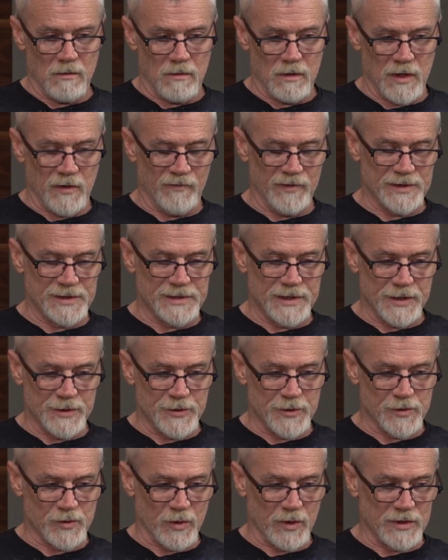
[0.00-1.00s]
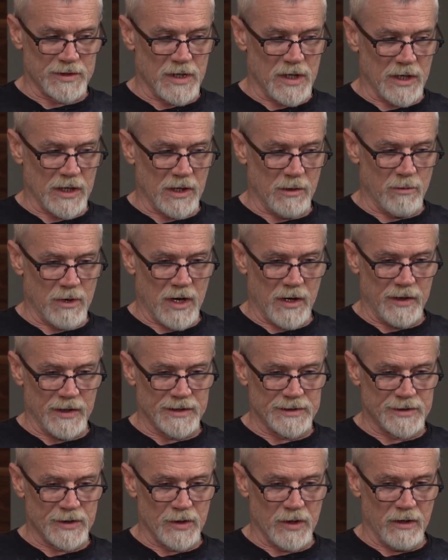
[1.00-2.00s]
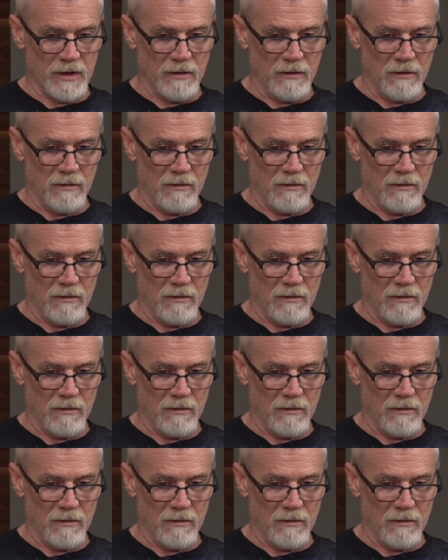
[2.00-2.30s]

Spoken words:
the stitchers we were talking about yesterday.